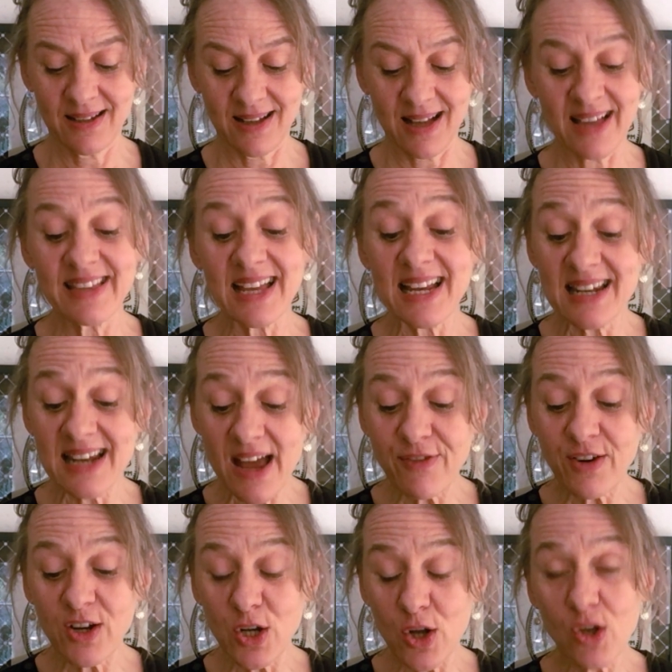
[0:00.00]
and they
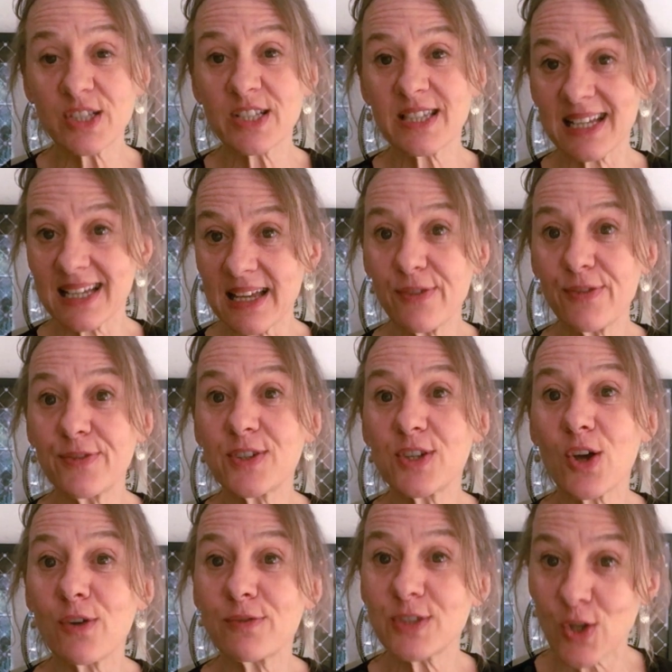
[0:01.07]
never lost the gift
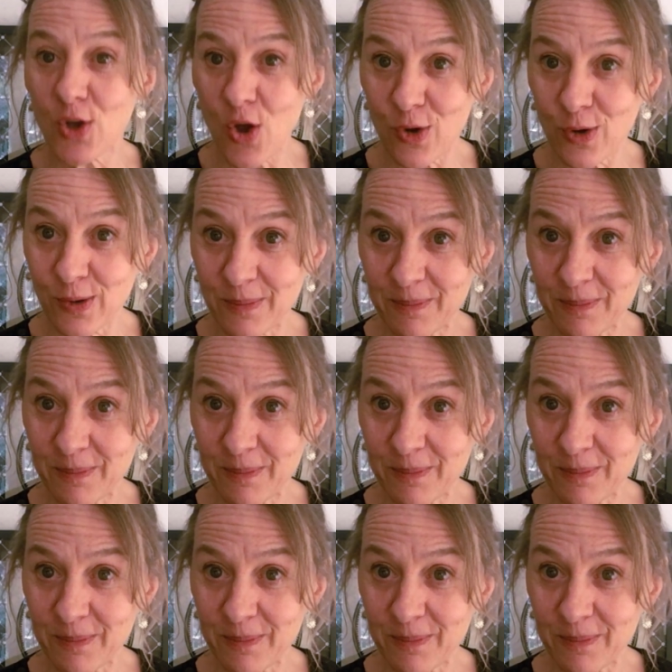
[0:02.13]
of song.